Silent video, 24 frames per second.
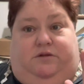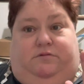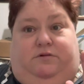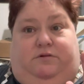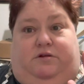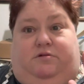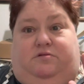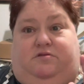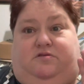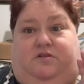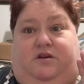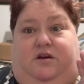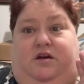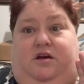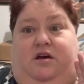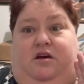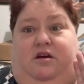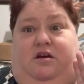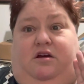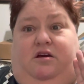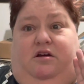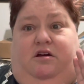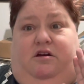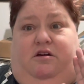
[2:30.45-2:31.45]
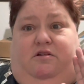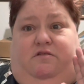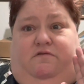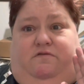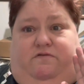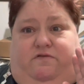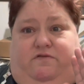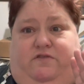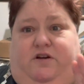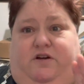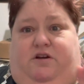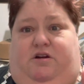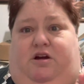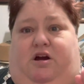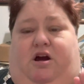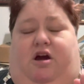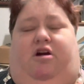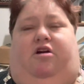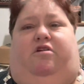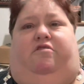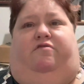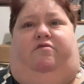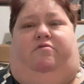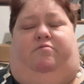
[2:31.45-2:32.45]
I mean, it was very
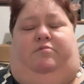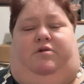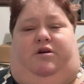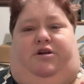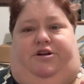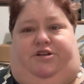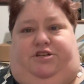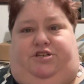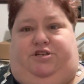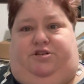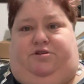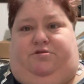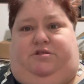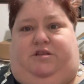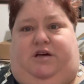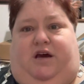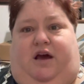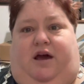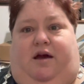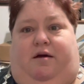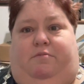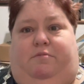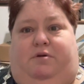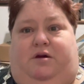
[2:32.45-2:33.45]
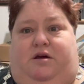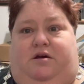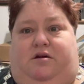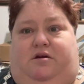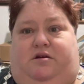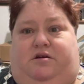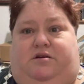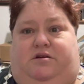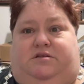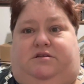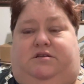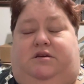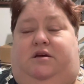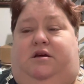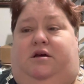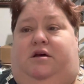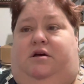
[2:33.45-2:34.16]
hard for me to shoot that because